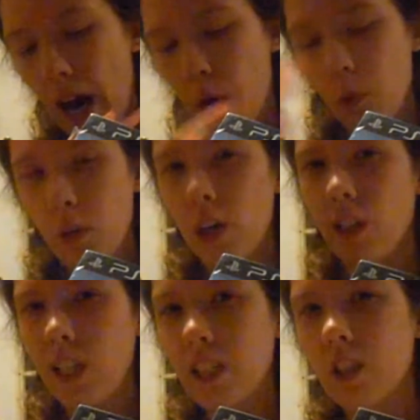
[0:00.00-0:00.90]
I will put
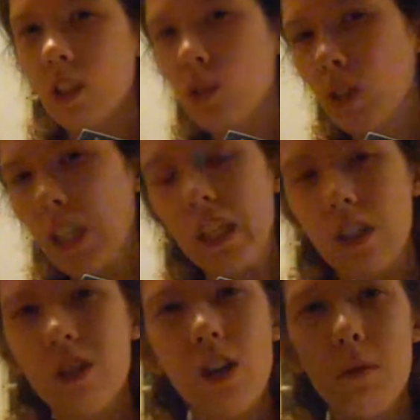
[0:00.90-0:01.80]
a link to in the
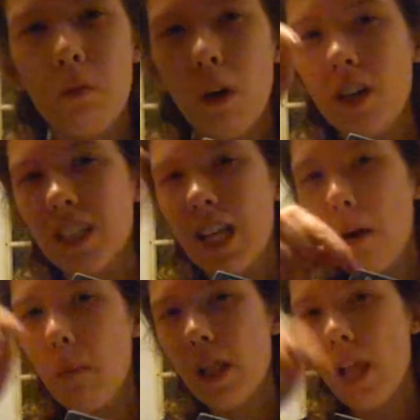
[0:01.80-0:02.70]
description box
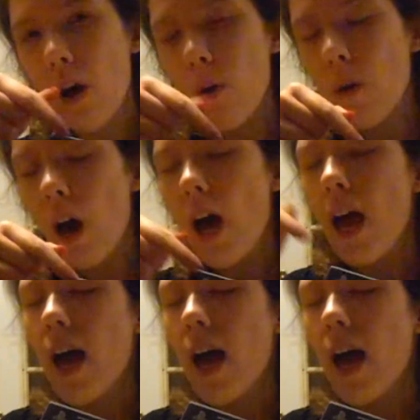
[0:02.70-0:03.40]
down below